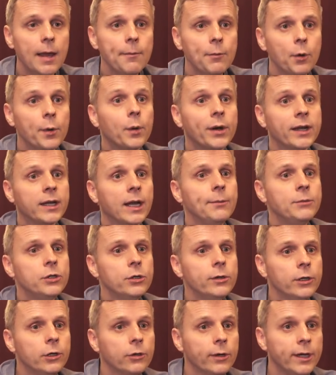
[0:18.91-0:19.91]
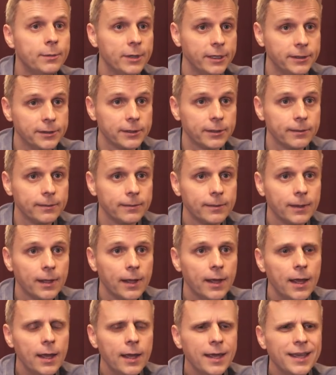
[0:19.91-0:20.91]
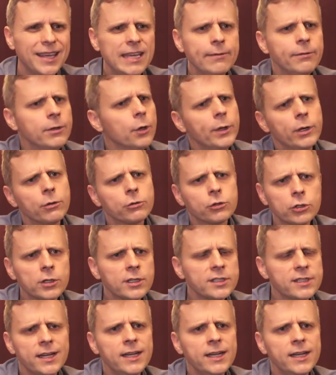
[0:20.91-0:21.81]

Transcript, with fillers: But we want to come to an agreement, even though we don't trust